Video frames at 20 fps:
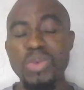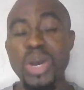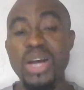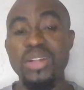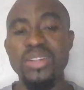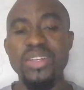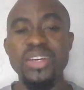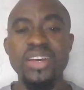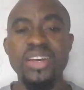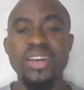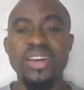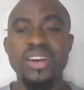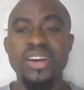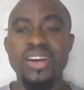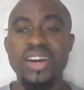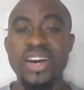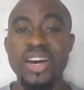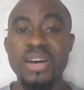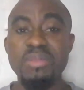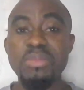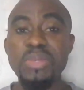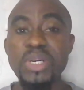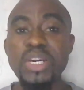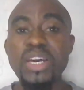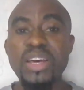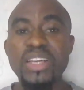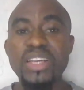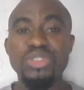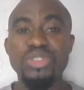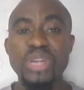Well,
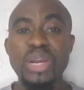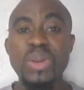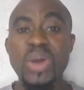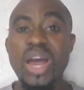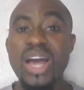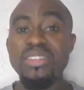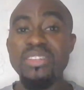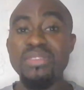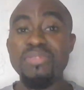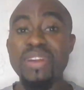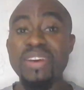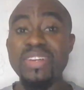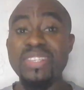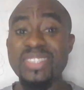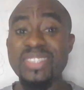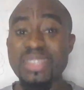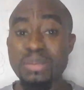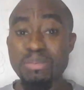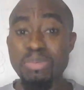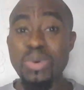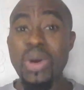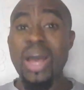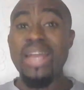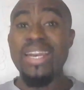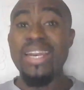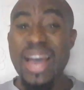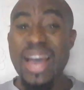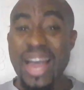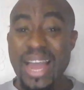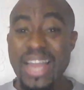Trello has a very simple
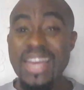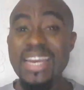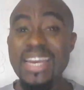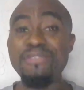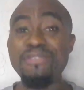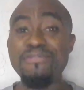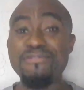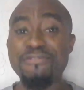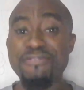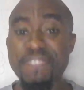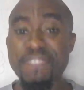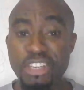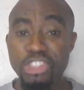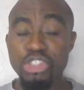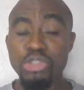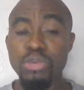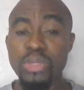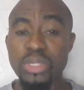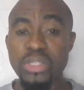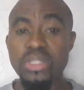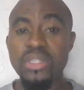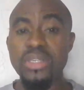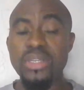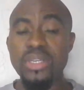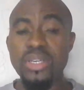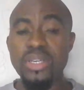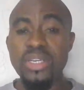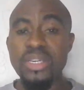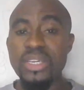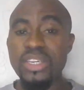and highly visual
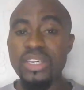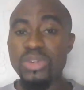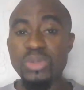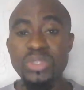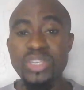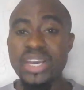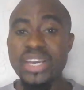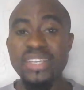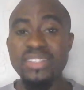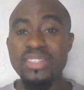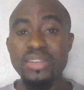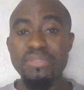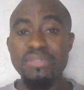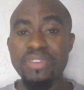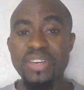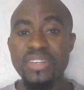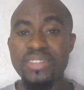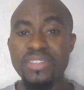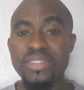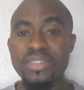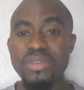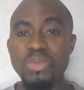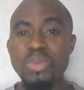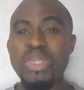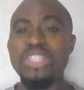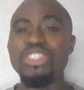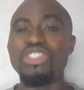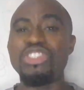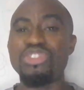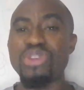user interface
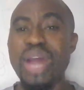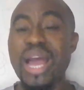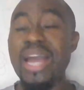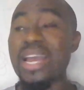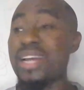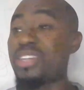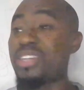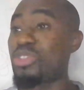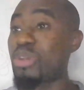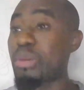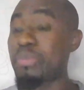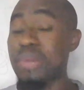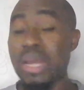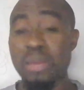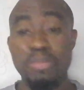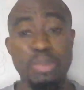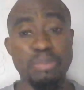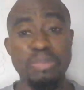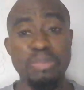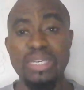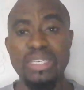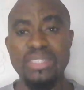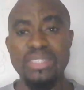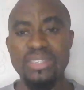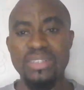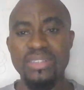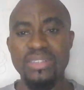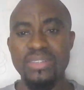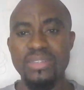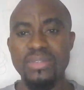with drag and drop
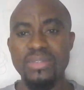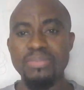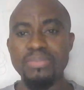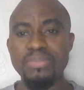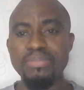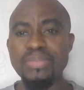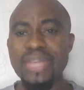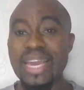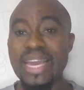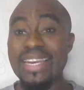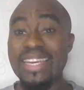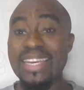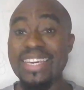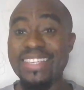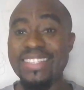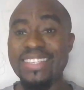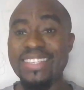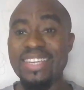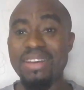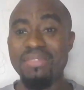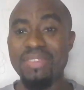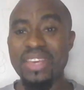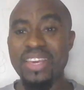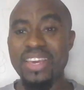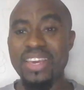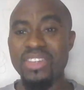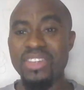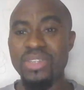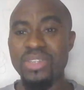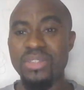capabilities and easy
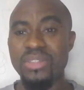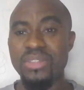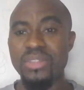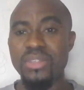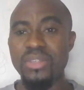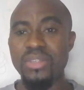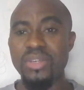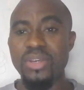navigation.